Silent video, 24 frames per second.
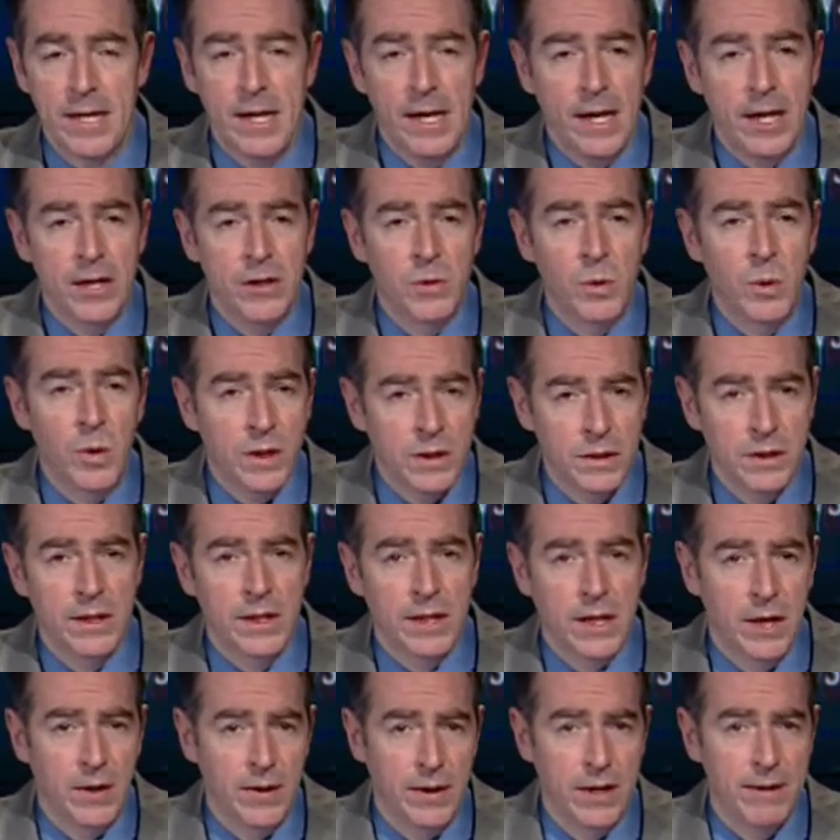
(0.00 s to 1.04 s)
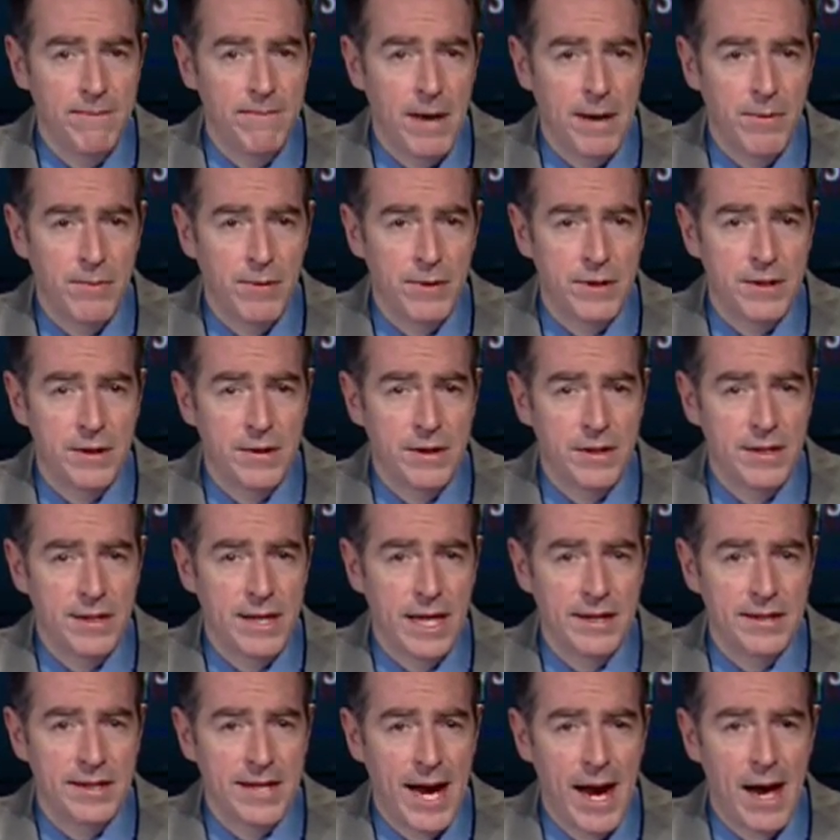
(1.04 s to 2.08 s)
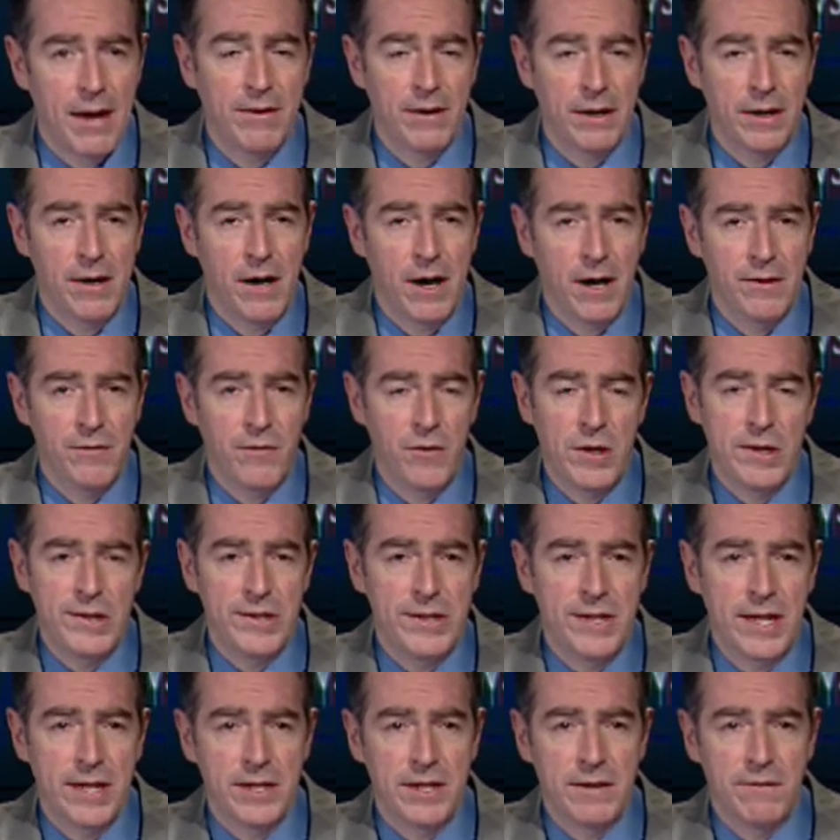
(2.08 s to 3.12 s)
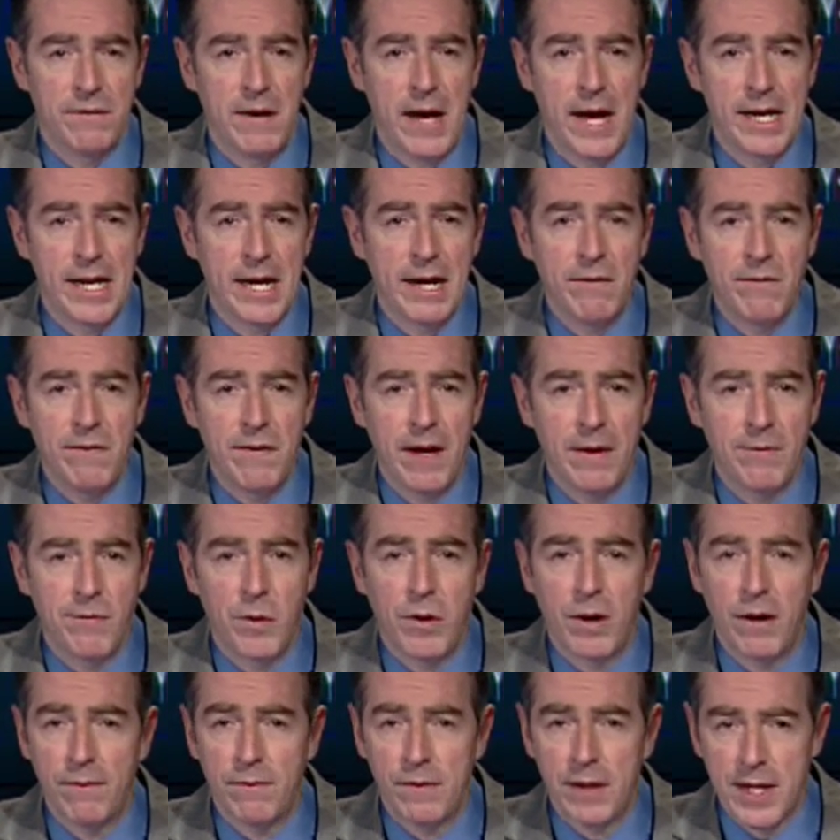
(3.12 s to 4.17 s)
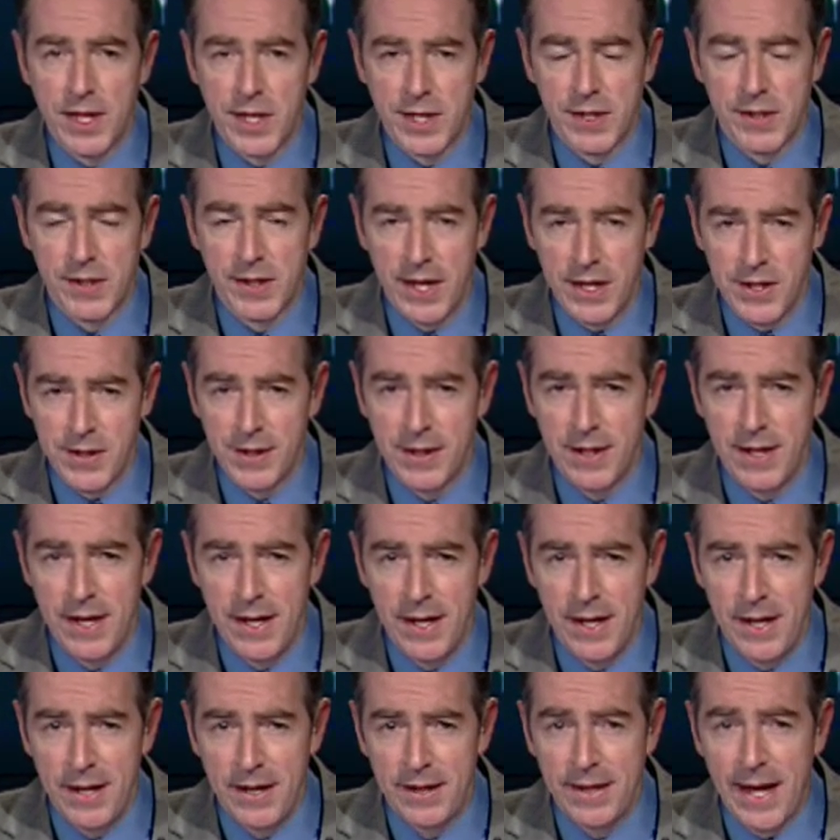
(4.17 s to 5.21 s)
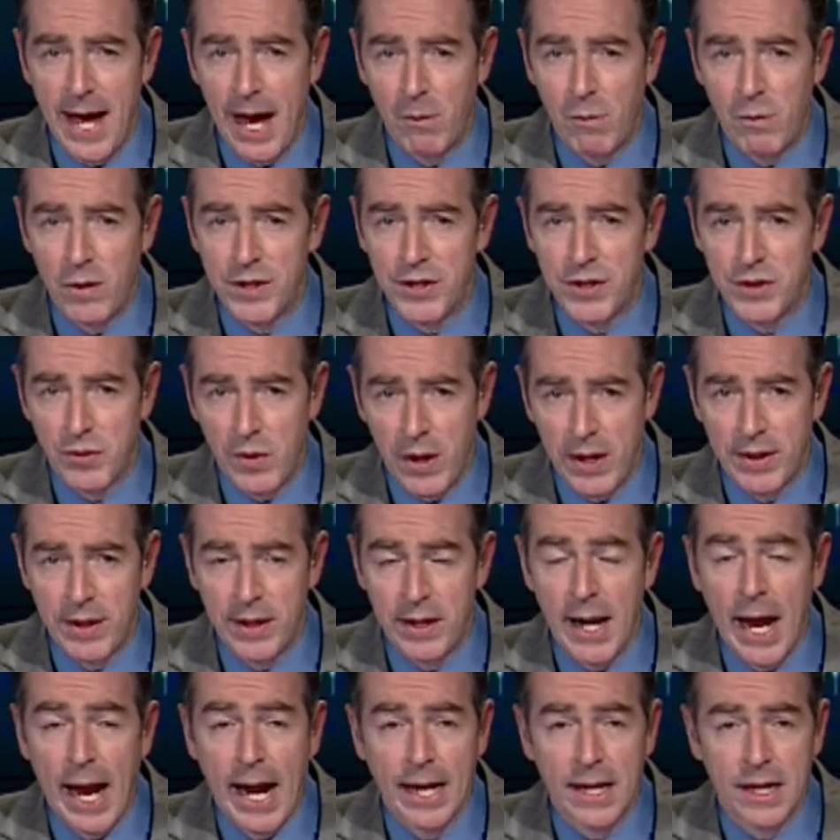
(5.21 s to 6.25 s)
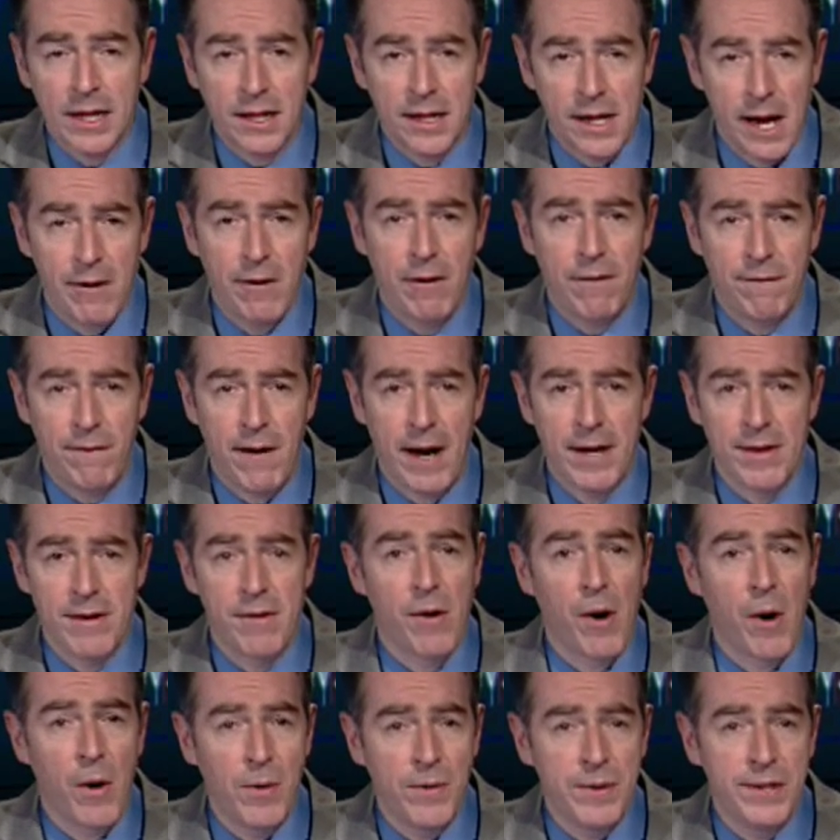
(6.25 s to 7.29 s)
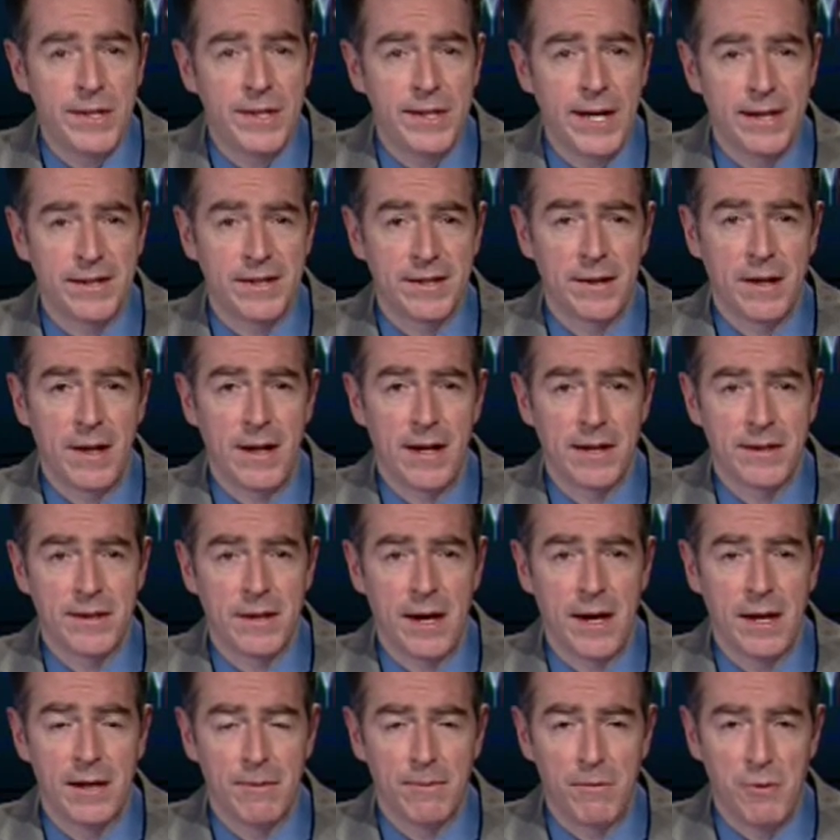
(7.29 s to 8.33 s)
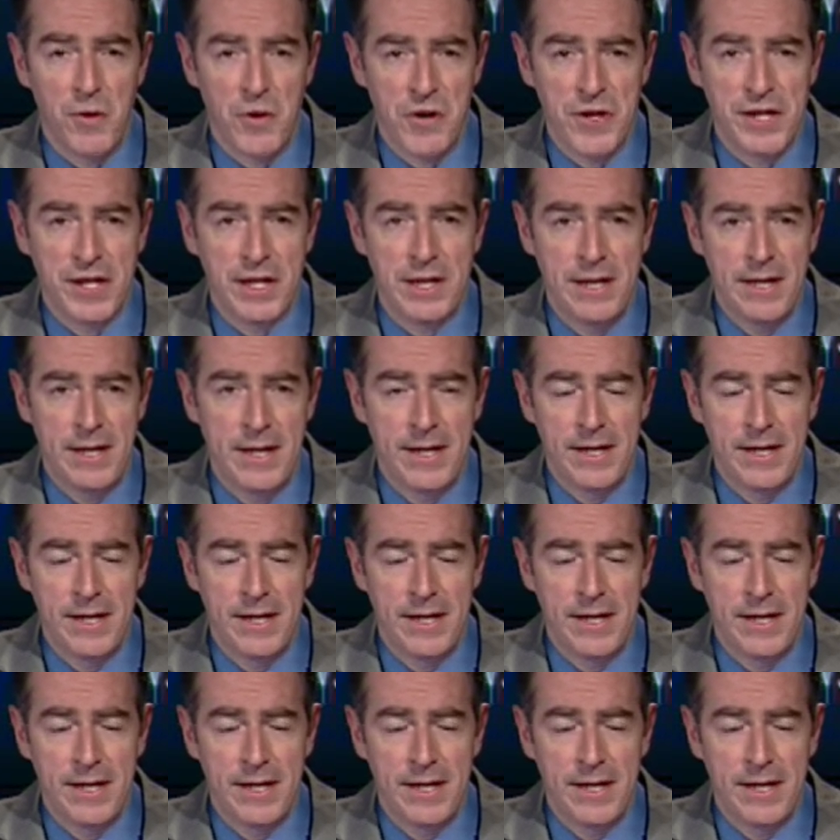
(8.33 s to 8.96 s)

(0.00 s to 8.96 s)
In North Dakota, members of the state's Catholic Conference testified in favor of legislation that would strengthen and clarify their own state's laws on abortion.